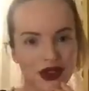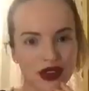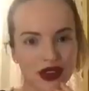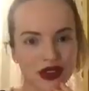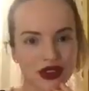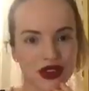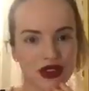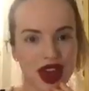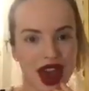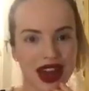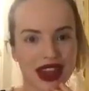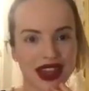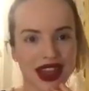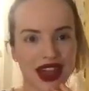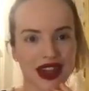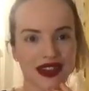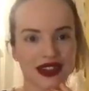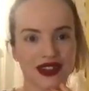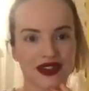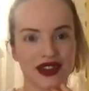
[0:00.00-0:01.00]
do that
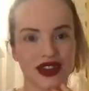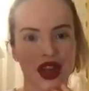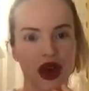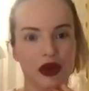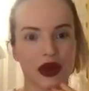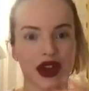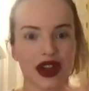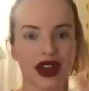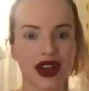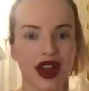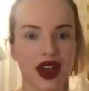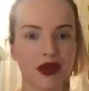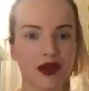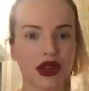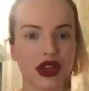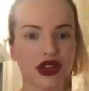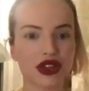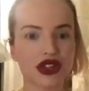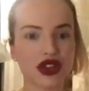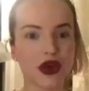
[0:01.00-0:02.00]
again slower.
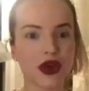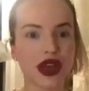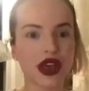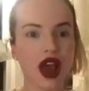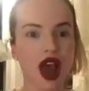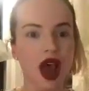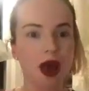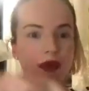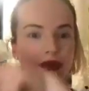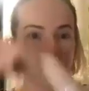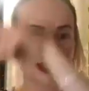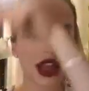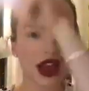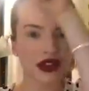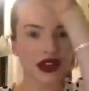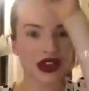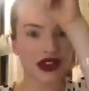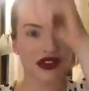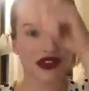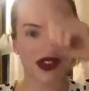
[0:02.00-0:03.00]
You're just going up and down
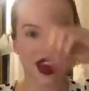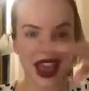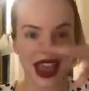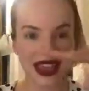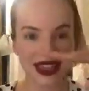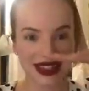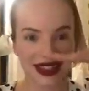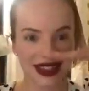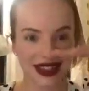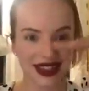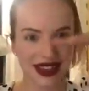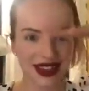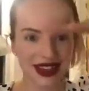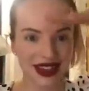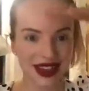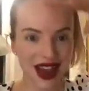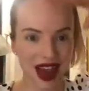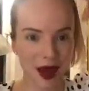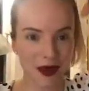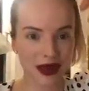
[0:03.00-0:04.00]
your face.
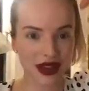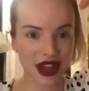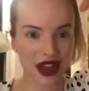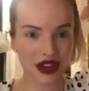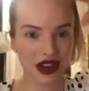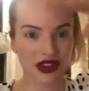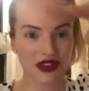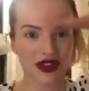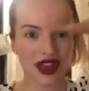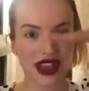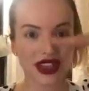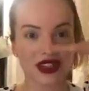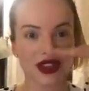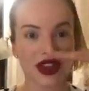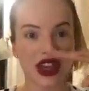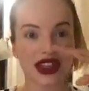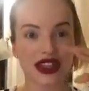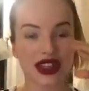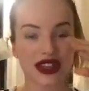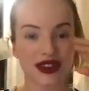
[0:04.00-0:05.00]
Up and down your face so that
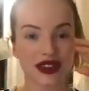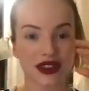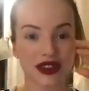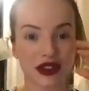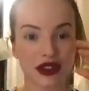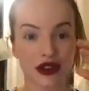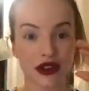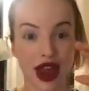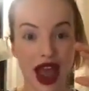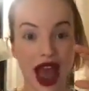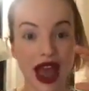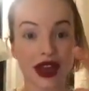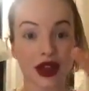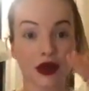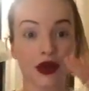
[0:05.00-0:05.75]
it doesn't crack and